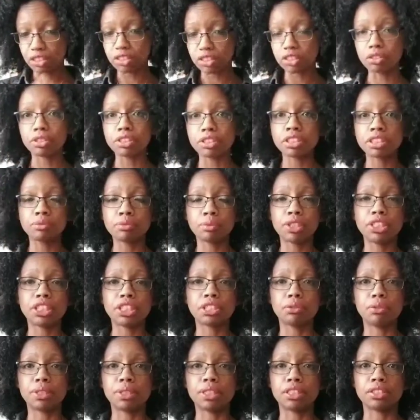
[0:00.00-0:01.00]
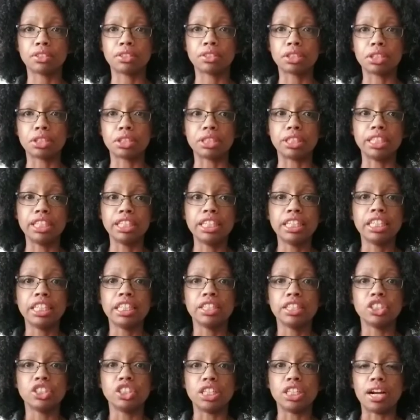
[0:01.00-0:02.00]
So this is where you're going to learn
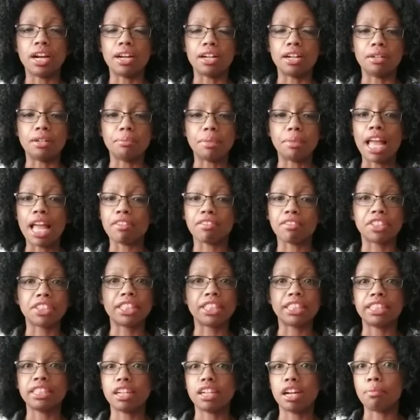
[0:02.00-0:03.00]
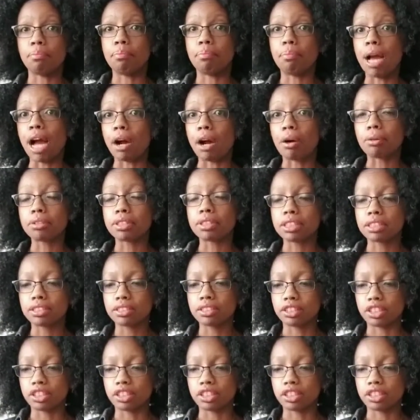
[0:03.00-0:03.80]
everything about